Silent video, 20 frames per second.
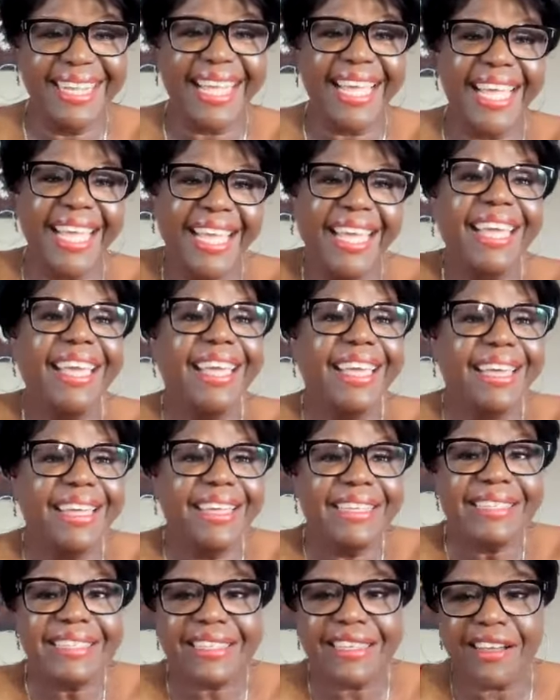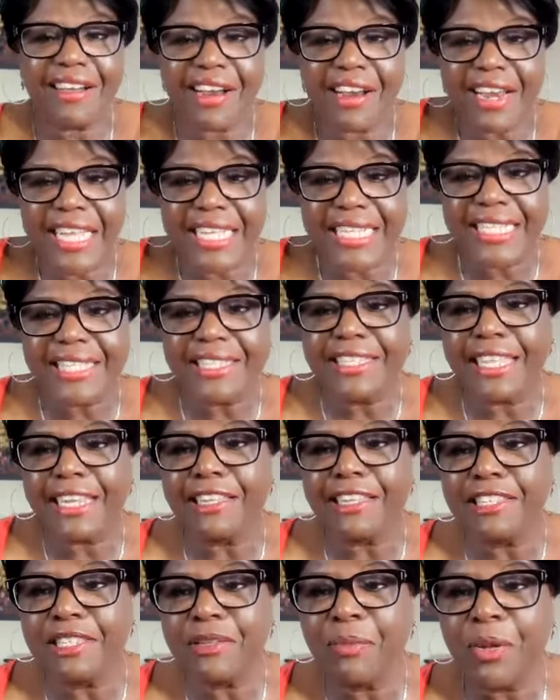Okay. So, all right. So, tell
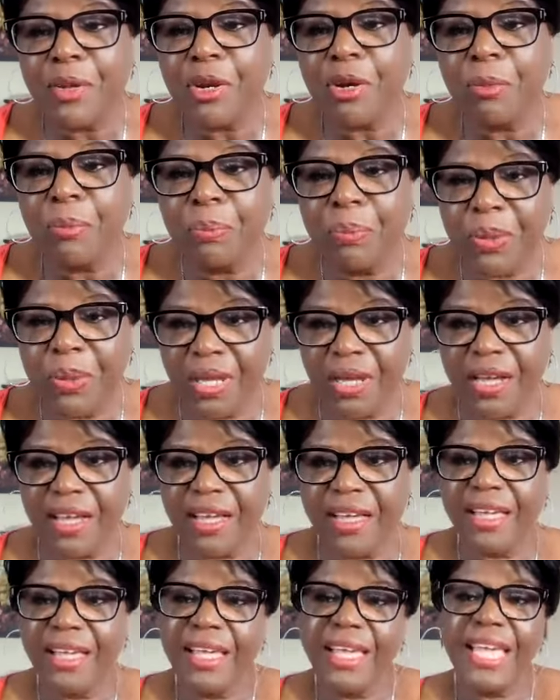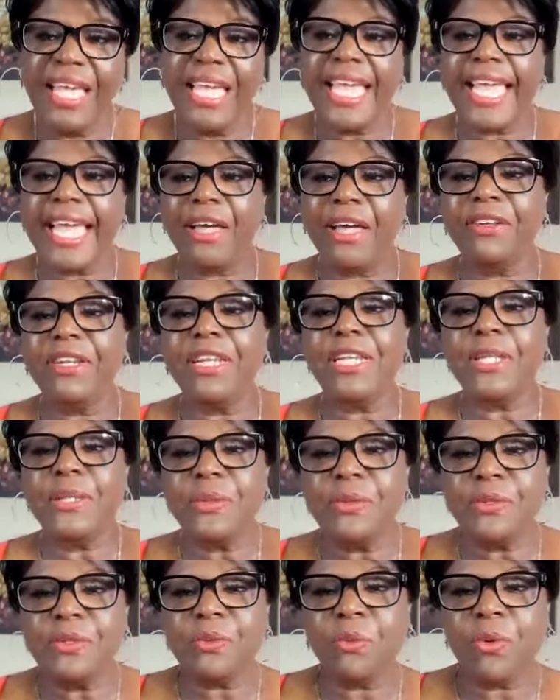us about your book, How to
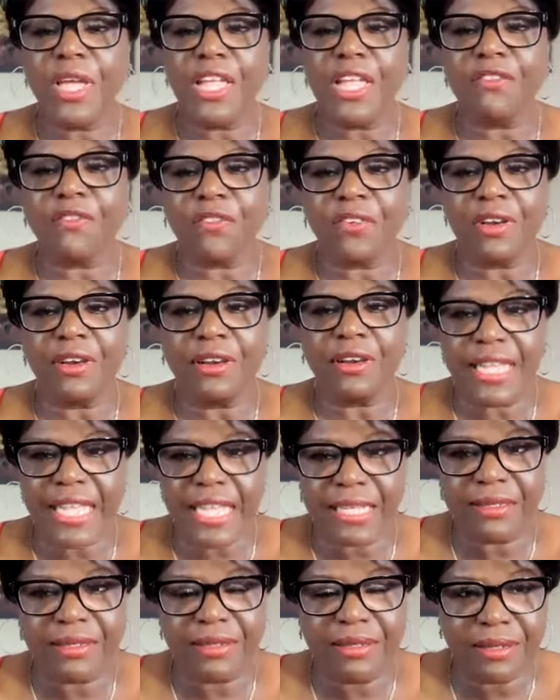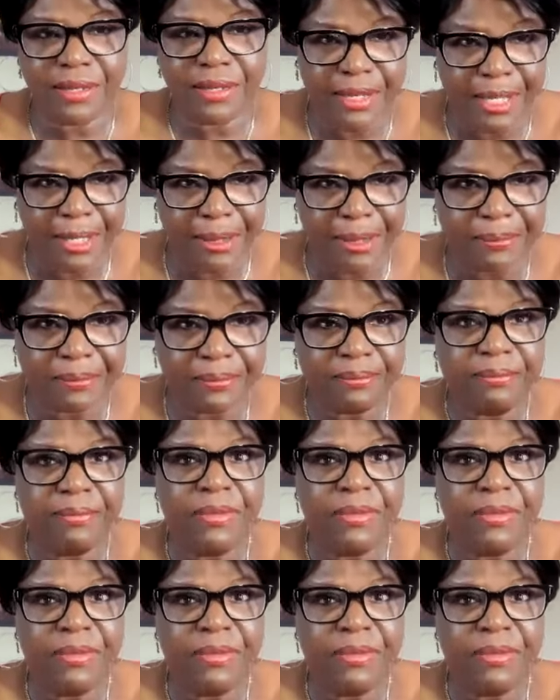Lose Weight for the Last Time.